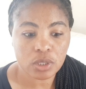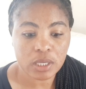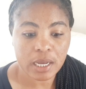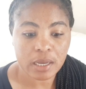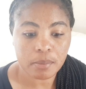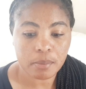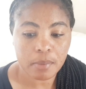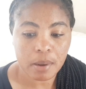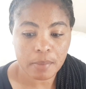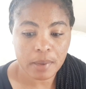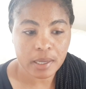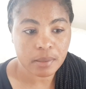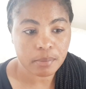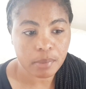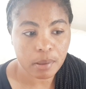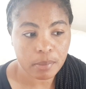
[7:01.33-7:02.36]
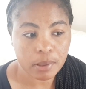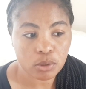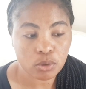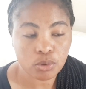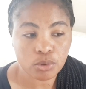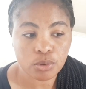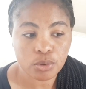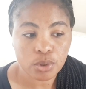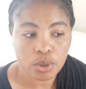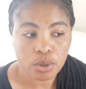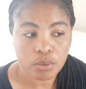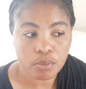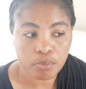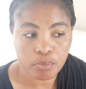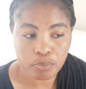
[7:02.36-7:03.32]
you like mama and papa to
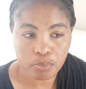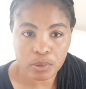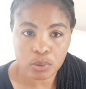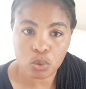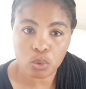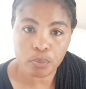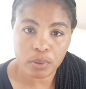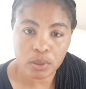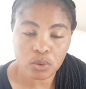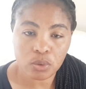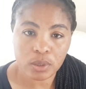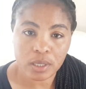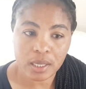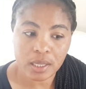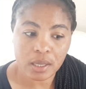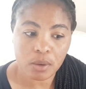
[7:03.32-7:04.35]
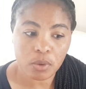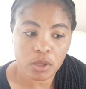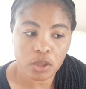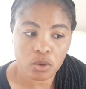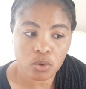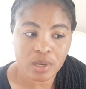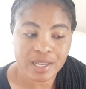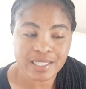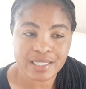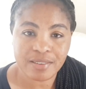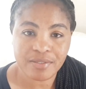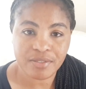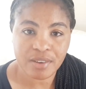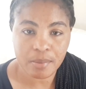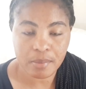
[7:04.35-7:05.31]
be to be together with you as a
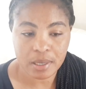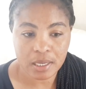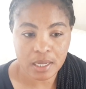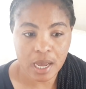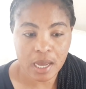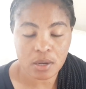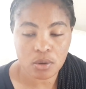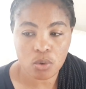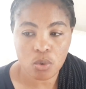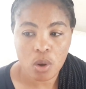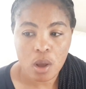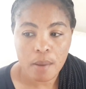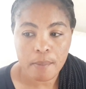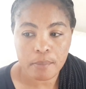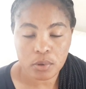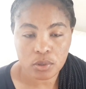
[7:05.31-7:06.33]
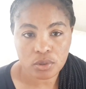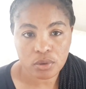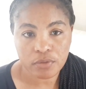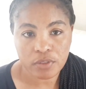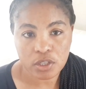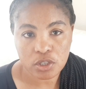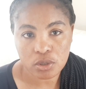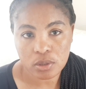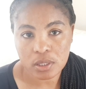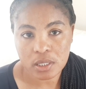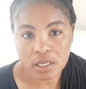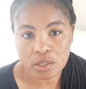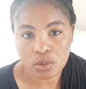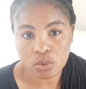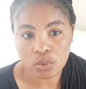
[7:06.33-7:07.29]
family i know most of the
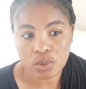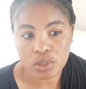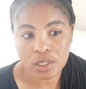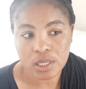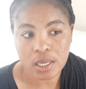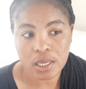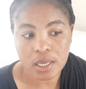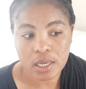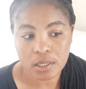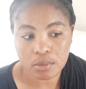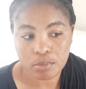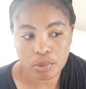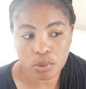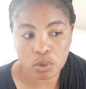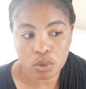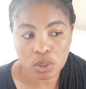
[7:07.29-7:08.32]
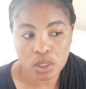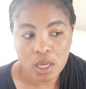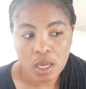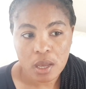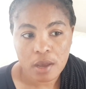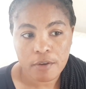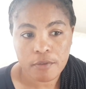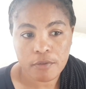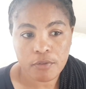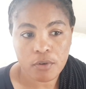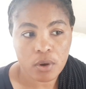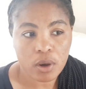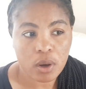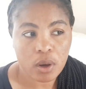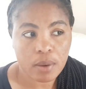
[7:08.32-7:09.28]
children would say yes because
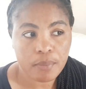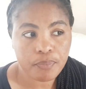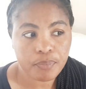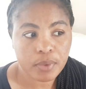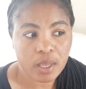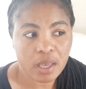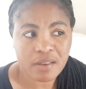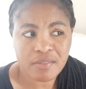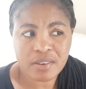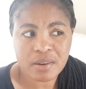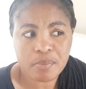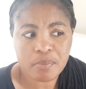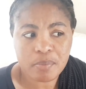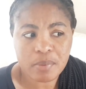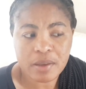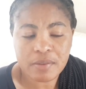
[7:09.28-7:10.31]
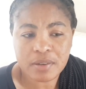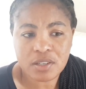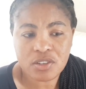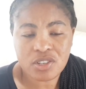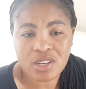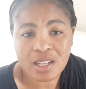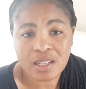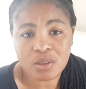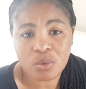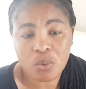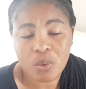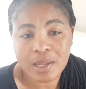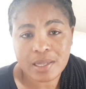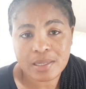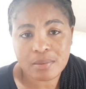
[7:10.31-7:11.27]
for every every child
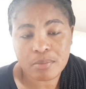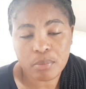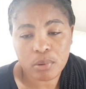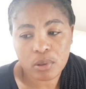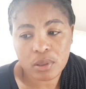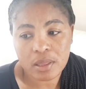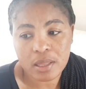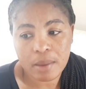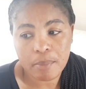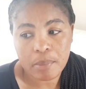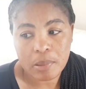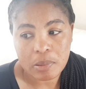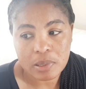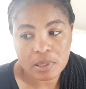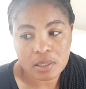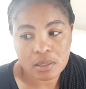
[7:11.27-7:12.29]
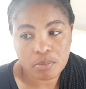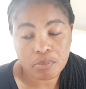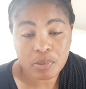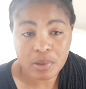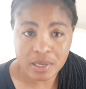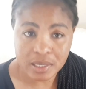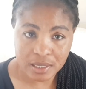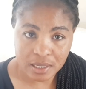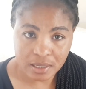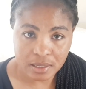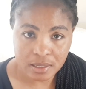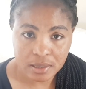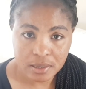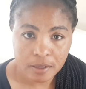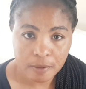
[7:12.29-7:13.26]
wants both their parents
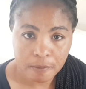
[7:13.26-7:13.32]
present